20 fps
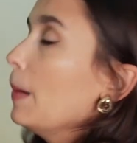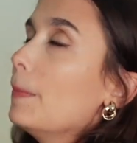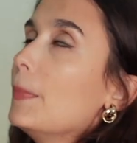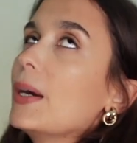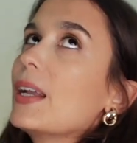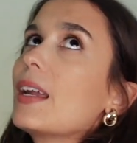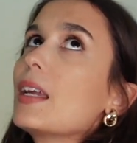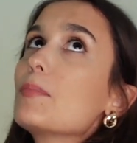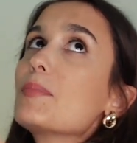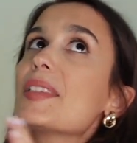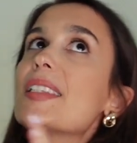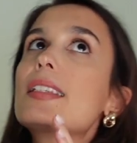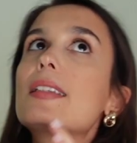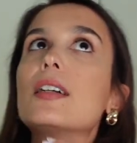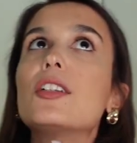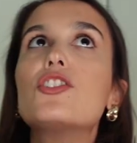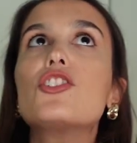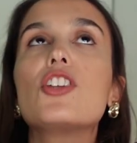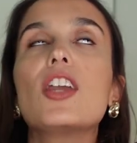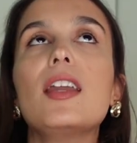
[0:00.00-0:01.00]
but I'm
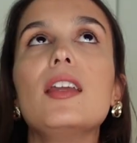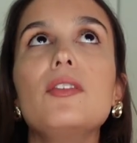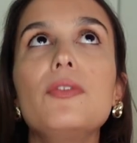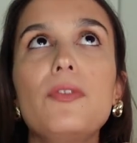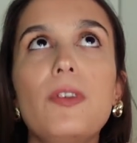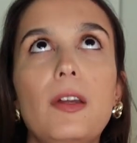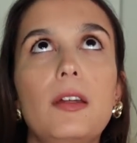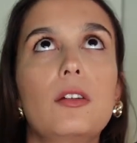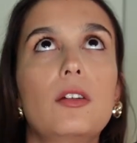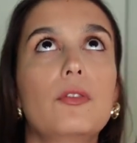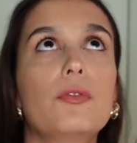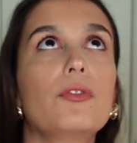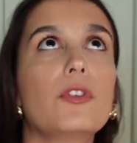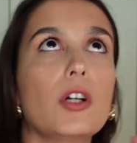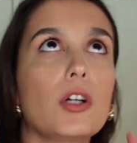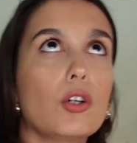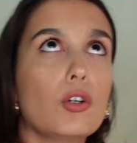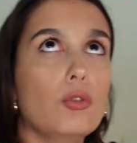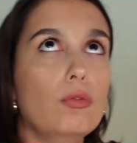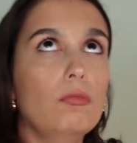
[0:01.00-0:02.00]
such a fan of
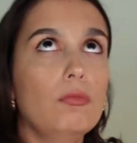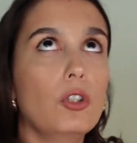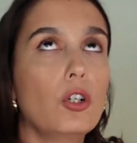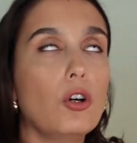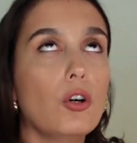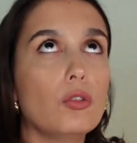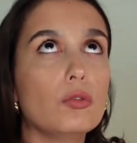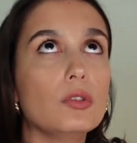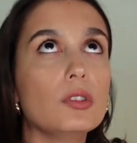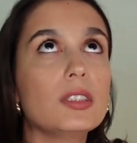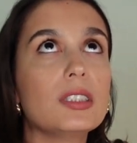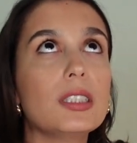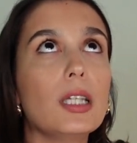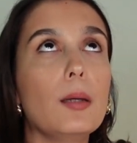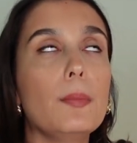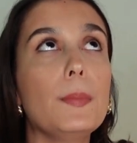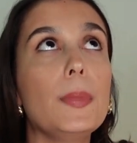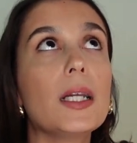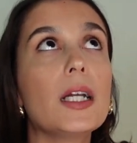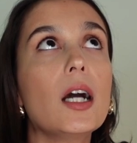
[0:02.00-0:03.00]
cocoon coats
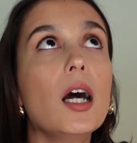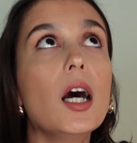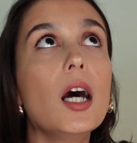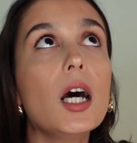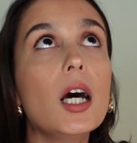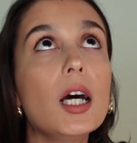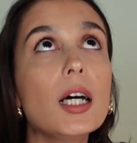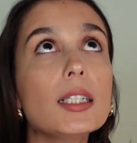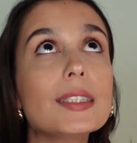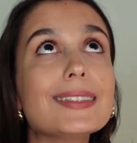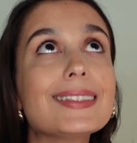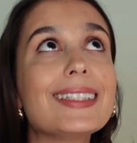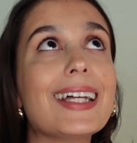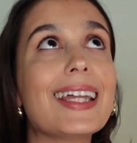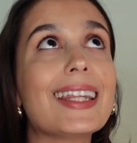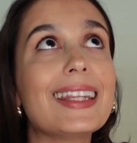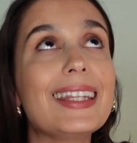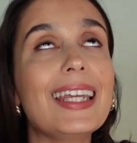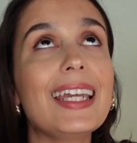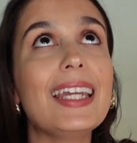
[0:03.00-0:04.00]
because
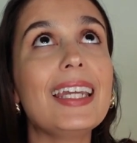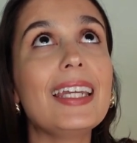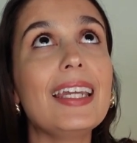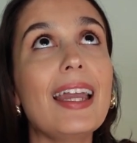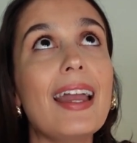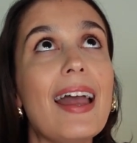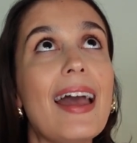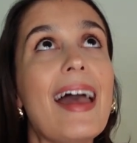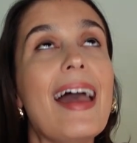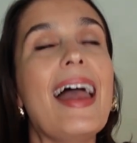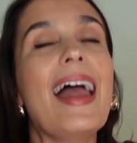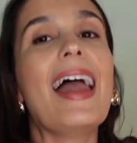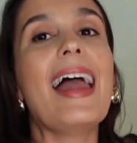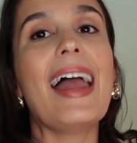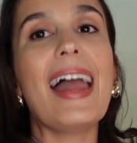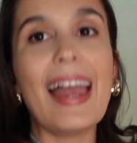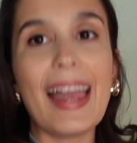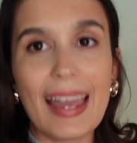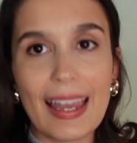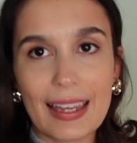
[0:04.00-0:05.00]
they
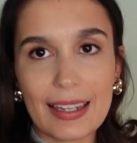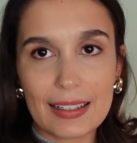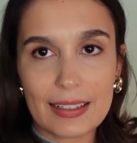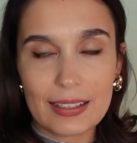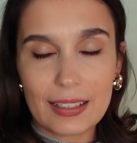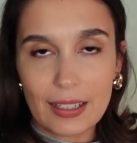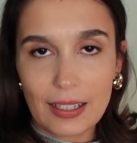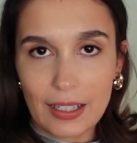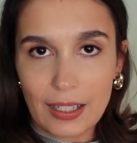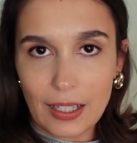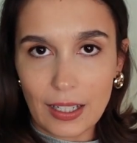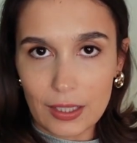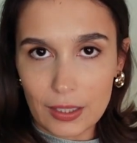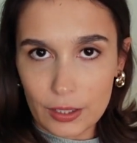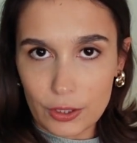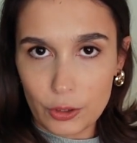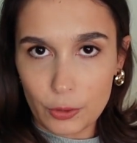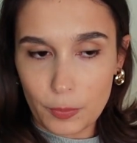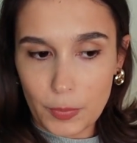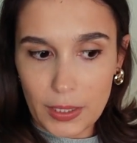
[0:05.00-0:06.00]
add a
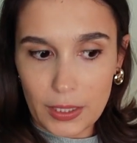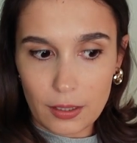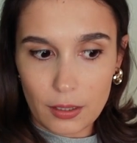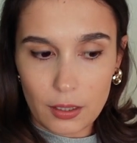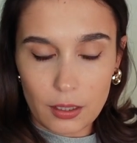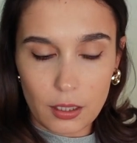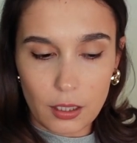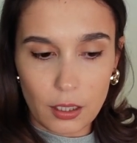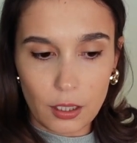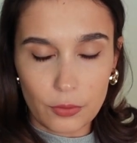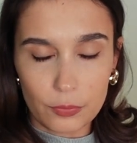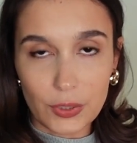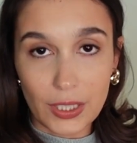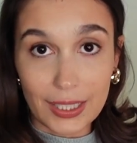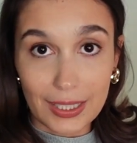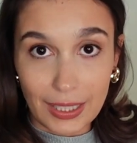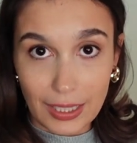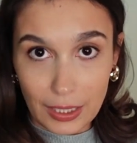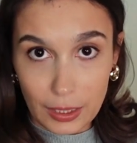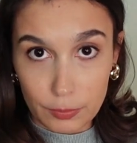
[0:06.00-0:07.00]
little bit of
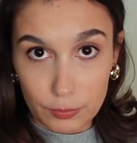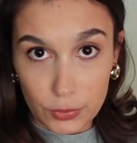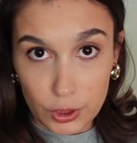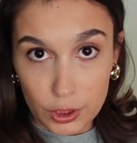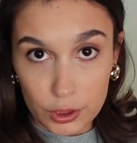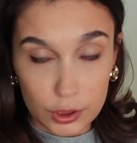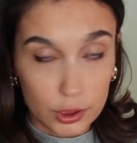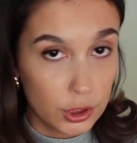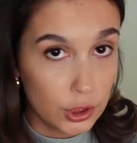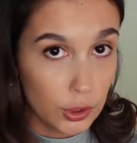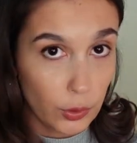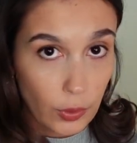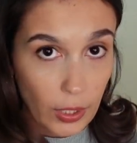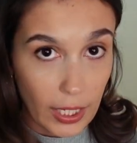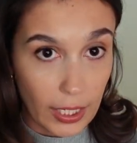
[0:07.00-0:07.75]
glamour to